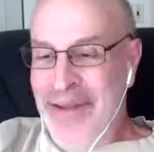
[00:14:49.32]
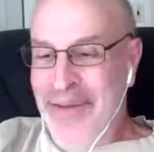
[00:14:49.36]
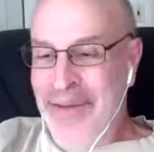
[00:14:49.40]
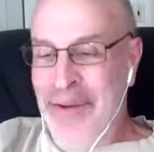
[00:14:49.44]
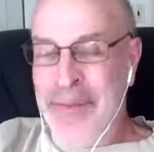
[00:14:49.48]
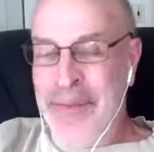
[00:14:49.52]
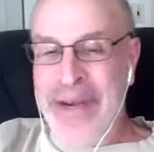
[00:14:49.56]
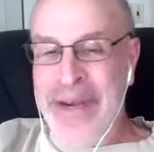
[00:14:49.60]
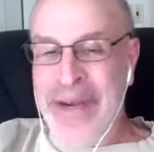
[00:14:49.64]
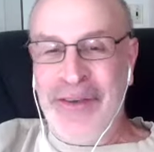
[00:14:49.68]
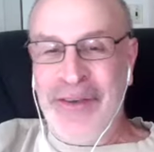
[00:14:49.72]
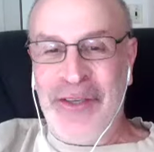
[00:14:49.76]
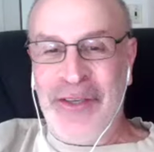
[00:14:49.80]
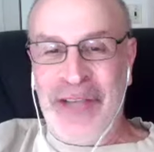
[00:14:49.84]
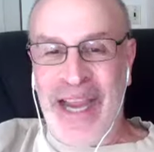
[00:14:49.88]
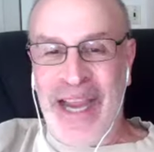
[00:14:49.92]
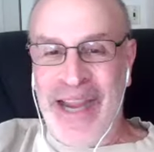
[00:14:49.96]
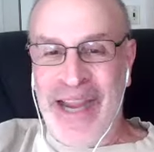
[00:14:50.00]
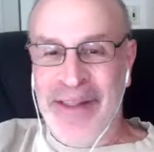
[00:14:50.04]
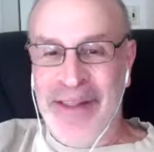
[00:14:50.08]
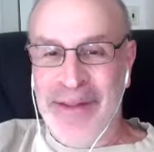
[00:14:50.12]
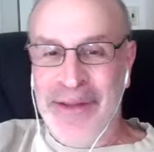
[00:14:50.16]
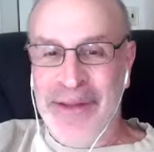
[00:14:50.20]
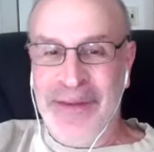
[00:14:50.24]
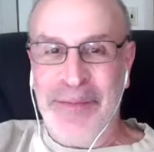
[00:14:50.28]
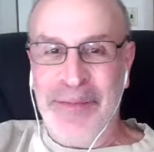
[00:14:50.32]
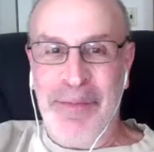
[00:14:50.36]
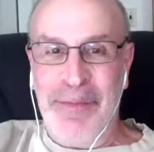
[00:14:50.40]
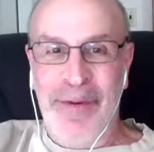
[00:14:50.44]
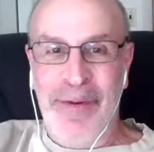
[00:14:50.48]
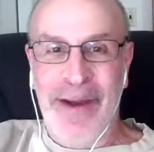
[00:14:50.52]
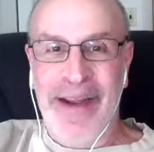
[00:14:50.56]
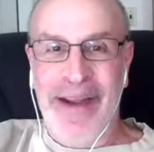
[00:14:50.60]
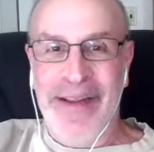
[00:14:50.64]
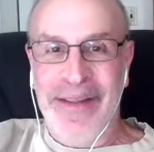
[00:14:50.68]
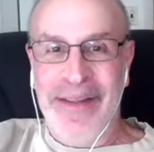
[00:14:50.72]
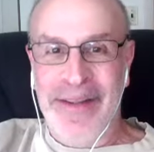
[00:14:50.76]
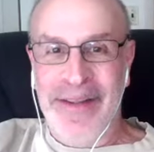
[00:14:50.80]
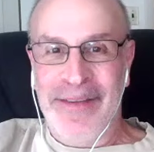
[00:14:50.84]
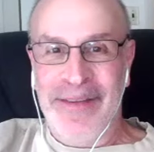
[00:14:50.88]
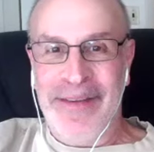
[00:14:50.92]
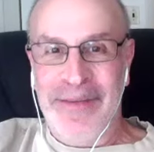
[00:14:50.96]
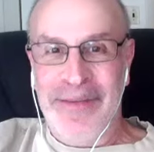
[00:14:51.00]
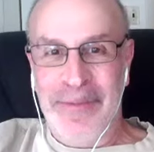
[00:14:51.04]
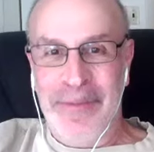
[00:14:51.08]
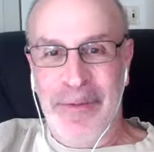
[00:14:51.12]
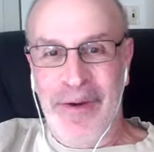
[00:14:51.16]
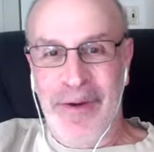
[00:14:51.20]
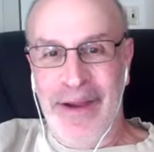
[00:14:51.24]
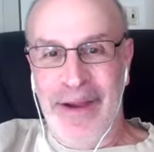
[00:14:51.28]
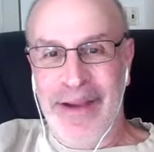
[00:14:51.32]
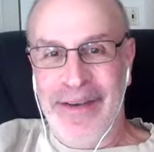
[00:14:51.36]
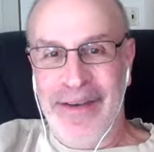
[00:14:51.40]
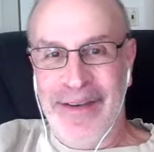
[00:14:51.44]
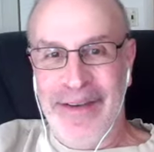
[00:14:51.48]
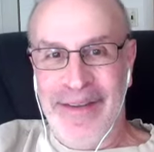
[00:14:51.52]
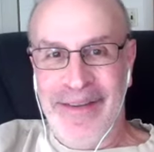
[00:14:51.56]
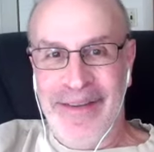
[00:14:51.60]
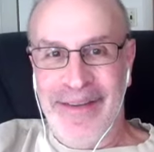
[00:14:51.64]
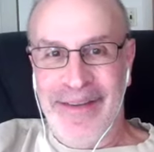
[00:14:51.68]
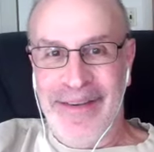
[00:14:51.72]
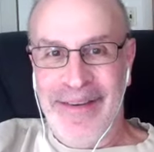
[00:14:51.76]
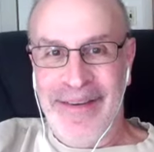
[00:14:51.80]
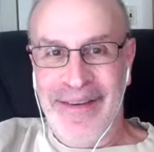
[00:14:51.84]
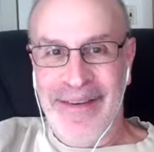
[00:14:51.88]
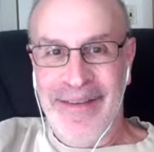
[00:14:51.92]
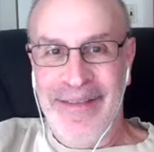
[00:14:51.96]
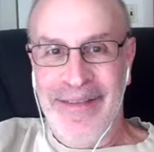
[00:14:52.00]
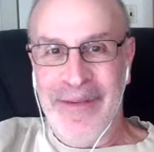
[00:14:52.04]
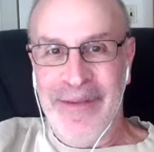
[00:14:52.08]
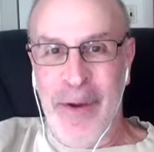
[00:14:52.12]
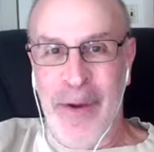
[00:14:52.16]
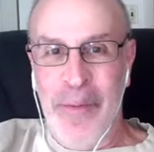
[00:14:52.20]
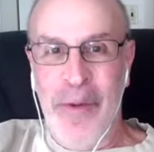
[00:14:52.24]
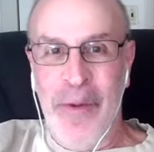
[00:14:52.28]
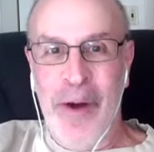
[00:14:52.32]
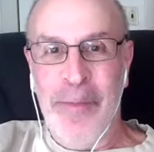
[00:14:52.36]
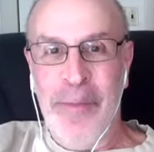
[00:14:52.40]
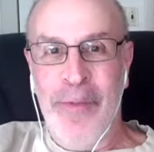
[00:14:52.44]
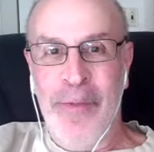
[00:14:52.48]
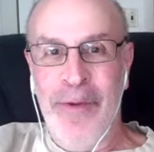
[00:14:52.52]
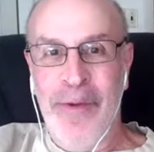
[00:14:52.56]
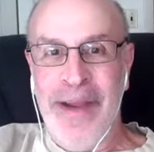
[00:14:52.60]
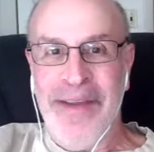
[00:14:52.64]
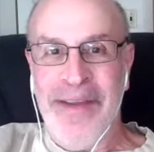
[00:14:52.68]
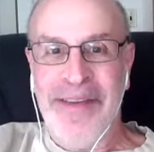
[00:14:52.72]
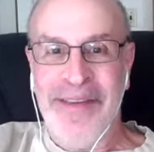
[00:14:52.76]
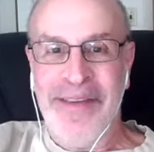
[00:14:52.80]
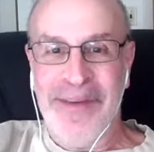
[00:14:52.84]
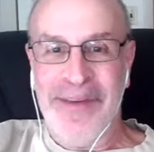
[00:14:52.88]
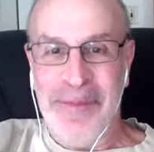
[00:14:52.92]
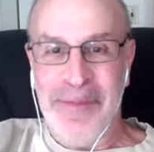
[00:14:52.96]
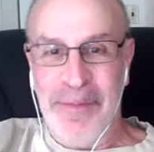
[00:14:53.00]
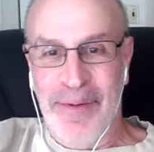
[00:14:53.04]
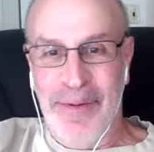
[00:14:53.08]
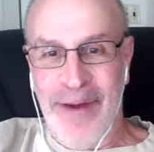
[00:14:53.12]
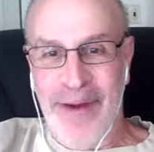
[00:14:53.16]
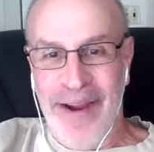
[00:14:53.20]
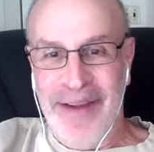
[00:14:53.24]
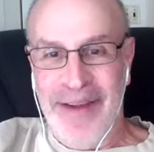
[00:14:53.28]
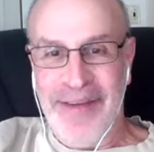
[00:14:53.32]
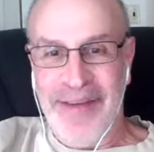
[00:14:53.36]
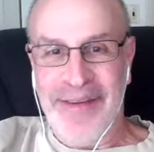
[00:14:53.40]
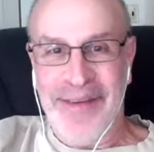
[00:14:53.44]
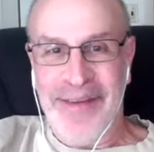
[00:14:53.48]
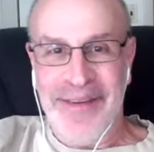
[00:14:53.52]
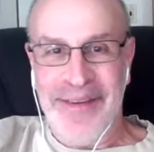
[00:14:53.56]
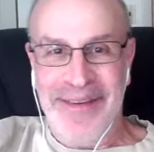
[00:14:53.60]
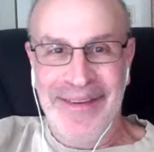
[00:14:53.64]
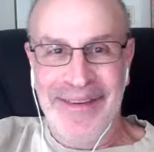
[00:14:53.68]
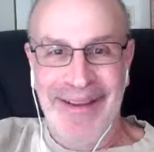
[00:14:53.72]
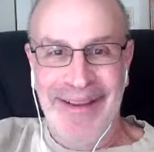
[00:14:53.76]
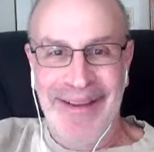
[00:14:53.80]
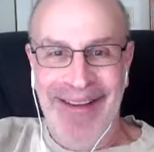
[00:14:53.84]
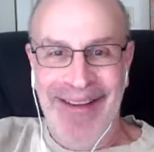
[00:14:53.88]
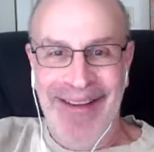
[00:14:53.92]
many Jalen's, Bradens, and no more Breeses and Bryces.